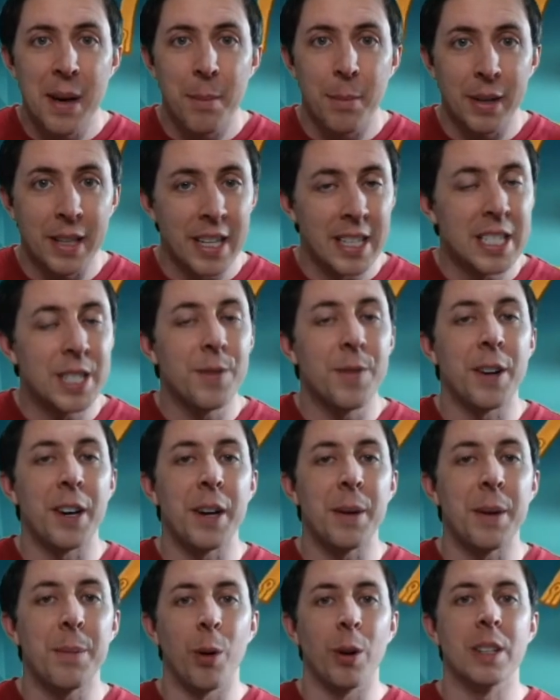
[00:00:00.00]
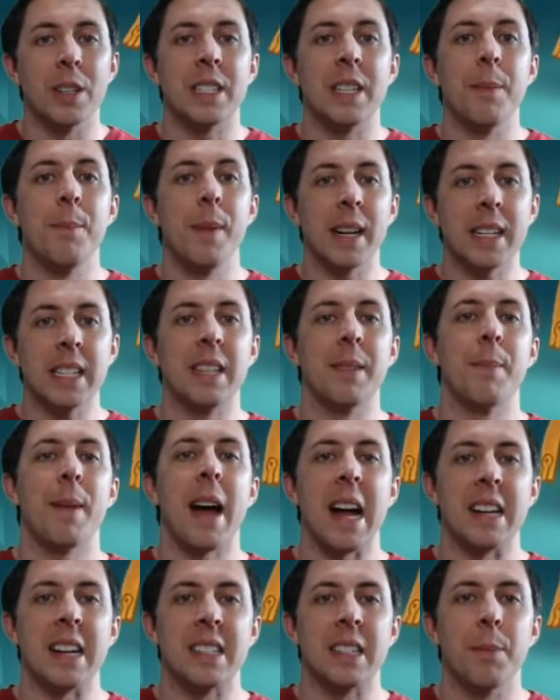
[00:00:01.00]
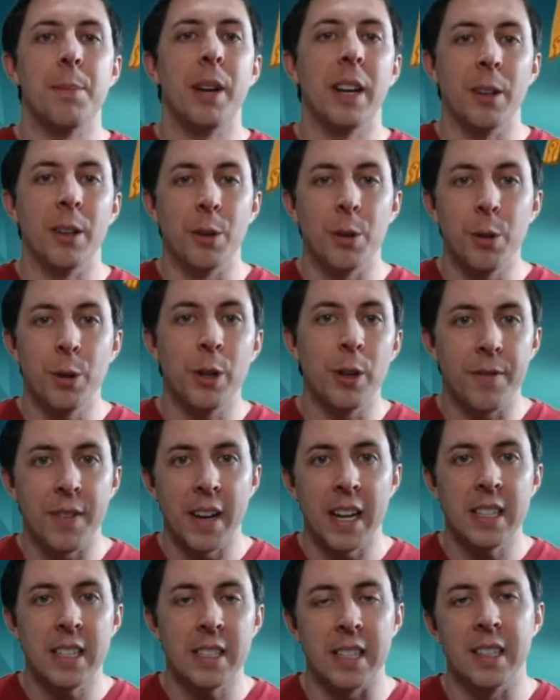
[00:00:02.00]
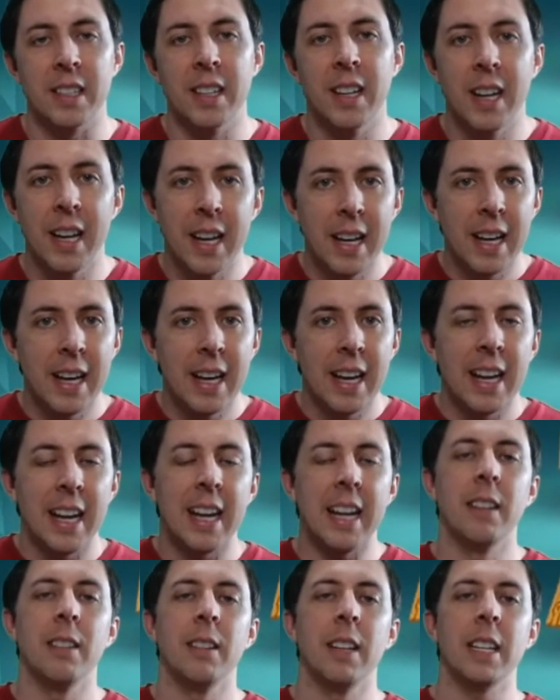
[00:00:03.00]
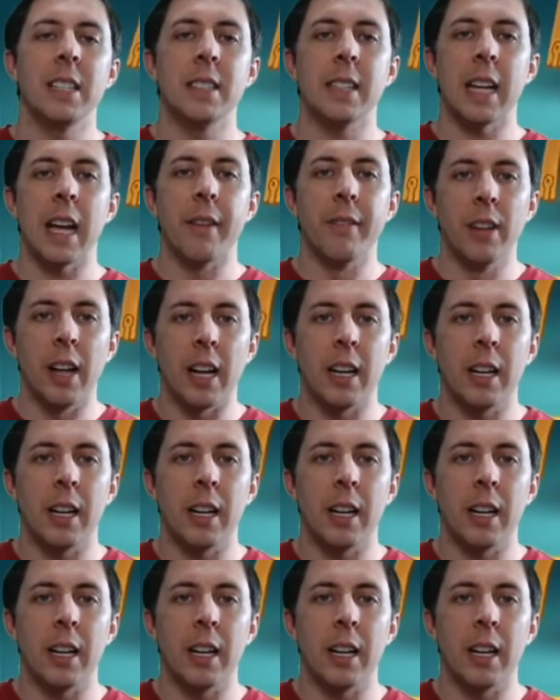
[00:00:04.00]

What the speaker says: because it's very important to mix and match depending on who you're facing, unless they have a lot